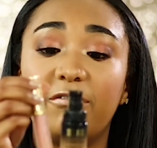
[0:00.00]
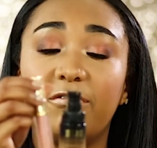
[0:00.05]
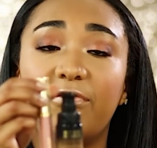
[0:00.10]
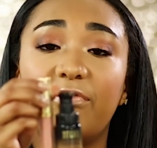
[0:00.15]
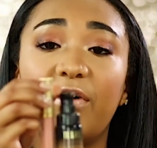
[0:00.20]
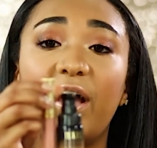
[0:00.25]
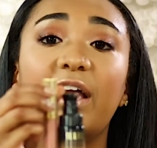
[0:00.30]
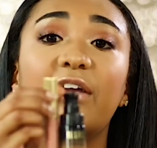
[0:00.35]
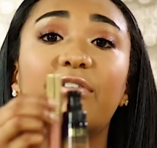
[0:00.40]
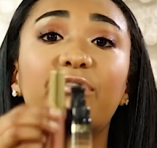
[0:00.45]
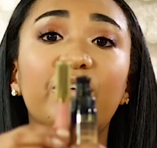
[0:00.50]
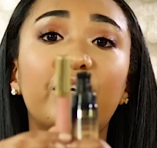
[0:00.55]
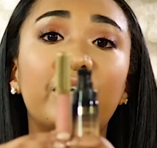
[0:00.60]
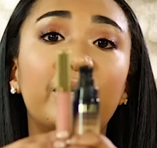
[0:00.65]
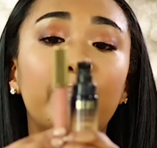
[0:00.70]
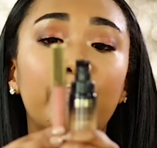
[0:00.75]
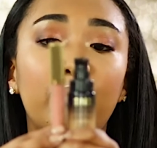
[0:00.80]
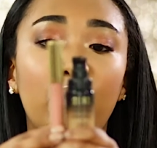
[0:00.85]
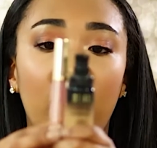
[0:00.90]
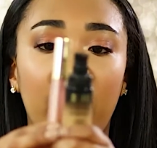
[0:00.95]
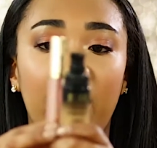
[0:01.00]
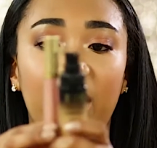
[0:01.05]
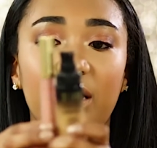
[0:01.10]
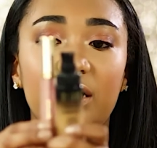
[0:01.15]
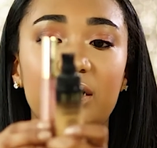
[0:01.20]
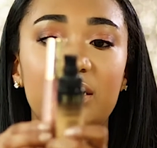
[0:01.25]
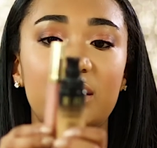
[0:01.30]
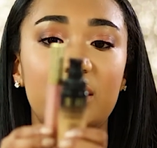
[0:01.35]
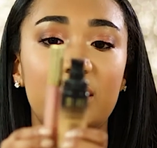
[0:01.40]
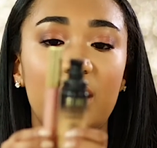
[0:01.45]
favorite
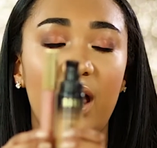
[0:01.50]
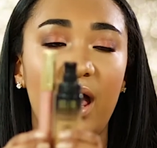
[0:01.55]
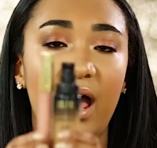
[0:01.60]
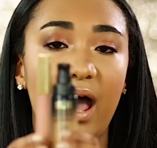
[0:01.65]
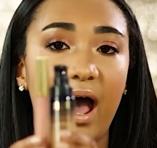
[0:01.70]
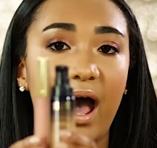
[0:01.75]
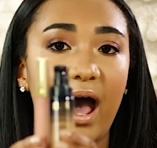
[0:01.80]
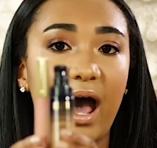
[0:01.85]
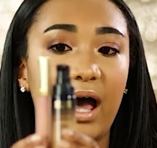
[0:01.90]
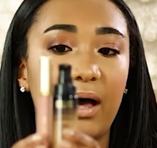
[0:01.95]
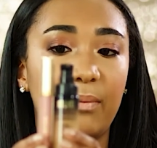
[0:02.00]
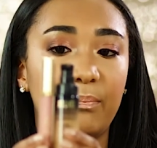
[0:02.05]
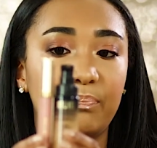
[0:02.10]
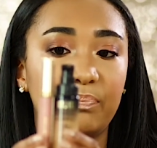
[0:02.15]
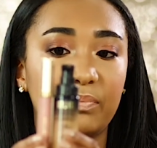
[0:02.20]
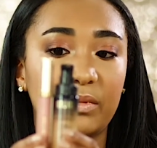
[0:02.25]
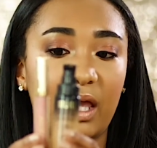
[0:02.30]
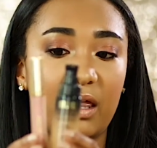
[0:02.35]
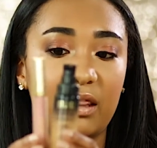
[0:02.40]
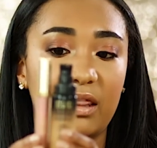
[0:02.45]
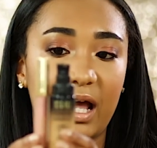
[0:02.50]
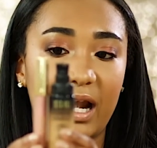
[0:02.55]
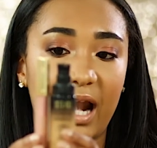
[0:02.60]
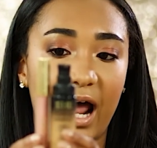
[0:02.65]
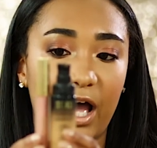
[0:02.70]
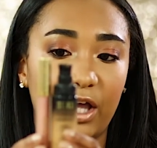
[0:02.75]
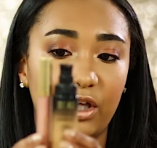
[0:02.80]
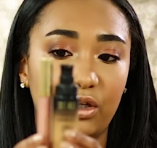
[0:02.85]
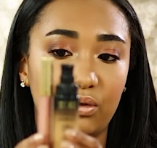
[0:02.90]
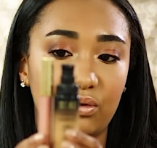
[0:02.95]
products that
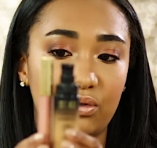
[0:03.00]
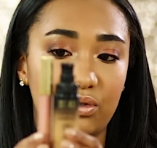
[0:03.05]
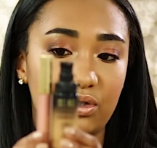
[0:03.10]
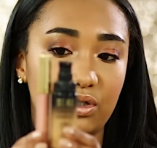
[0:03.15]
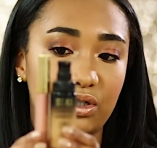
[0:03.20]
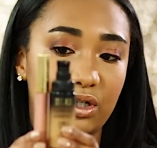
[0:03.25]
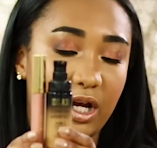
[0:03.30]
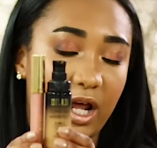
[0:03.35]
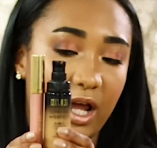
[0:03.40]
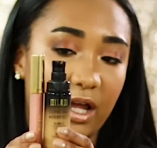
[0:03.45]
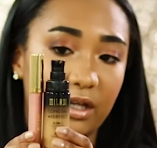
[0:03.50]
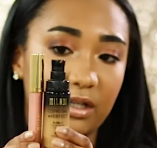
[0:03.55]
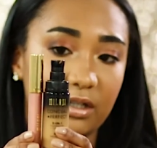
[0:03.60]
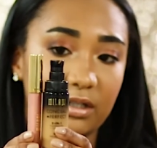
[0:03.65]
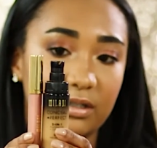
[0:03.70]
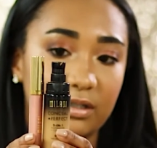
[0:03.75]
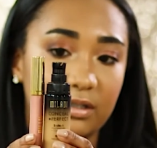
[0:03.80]
I use today.